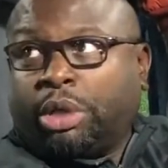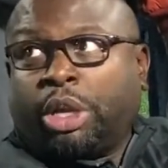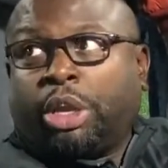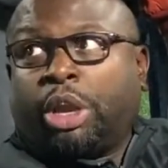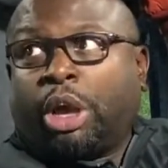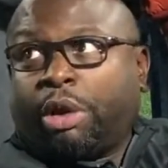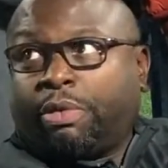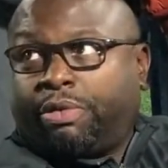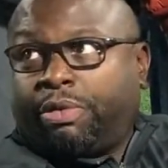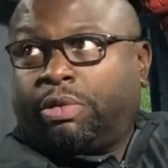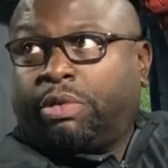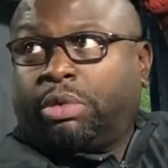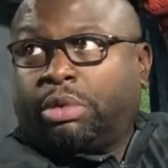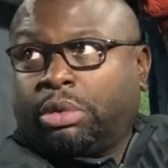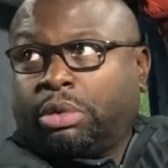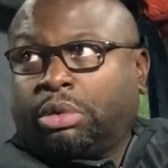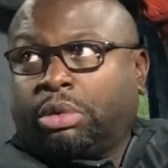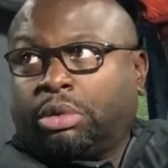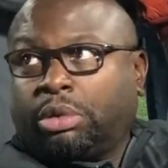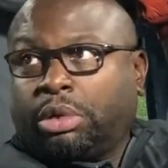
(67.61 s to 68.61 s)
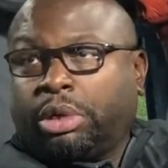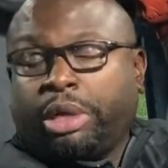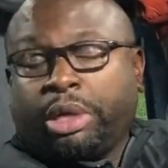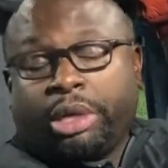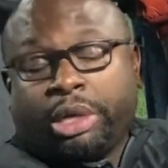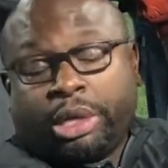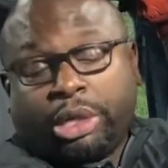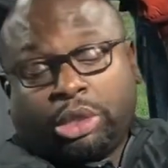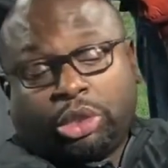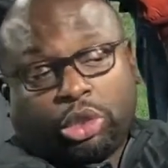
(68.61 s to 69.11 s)
enough, and
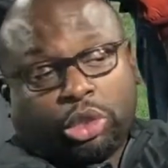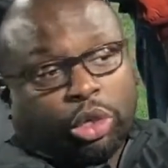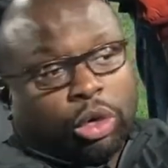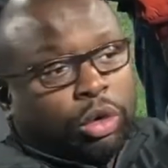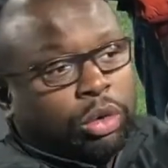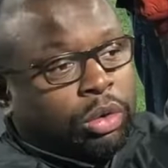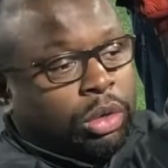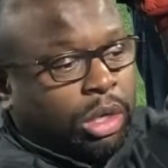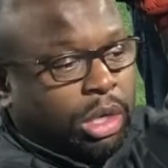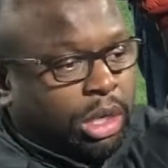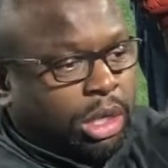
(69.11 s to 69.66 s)
so